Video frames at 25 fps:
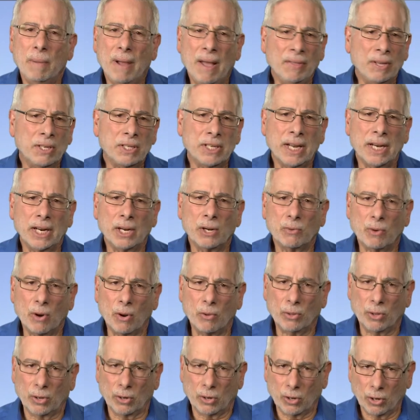Pathogenic
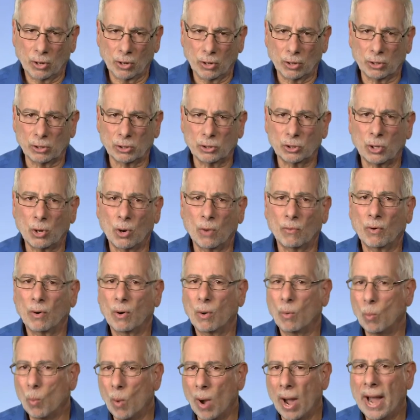growth occurs over
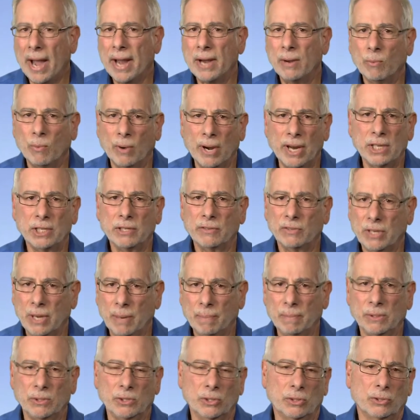a wide range of
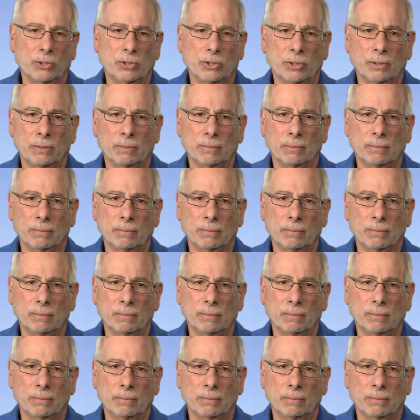temperatures.